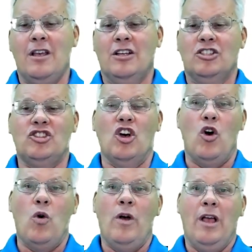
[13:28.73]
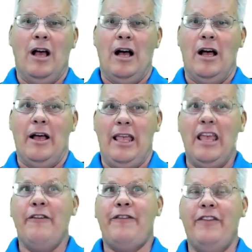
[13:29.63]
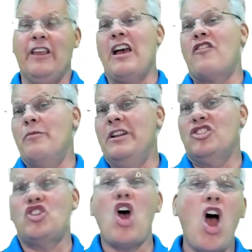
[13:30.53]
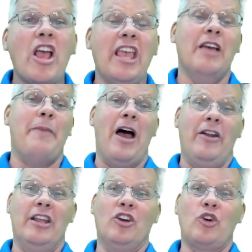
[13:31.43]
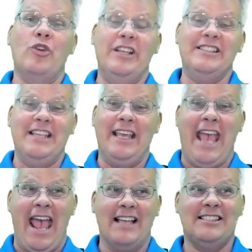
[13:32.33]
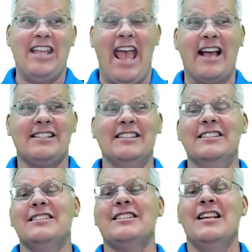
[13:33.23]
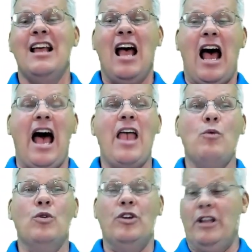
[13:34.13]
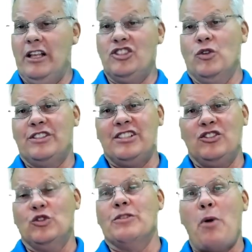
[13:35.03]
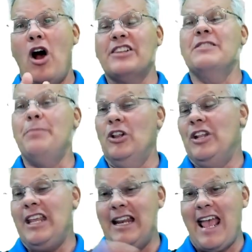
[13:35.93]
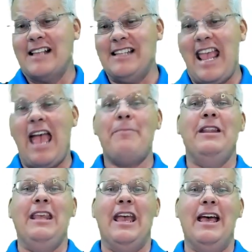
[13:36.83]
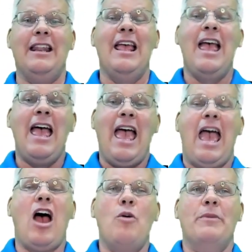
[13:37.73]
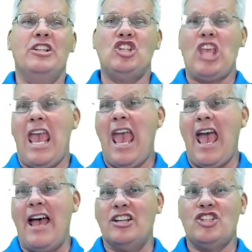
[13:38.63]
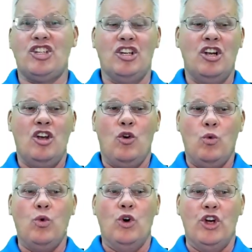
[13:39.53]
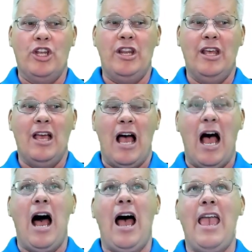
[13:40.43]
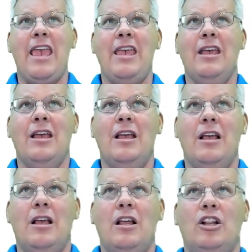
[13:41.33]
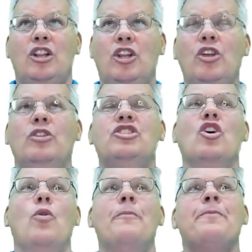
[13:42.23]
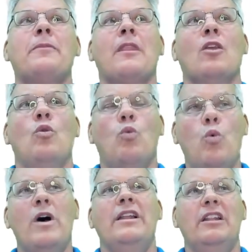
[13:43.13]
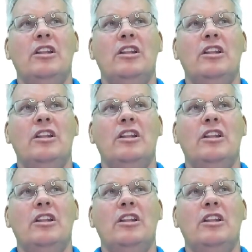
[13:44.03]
So if the government is talking about increasing gas taxes, so it's a possibility, it hasn't happened yet. How much cash would I lose? So what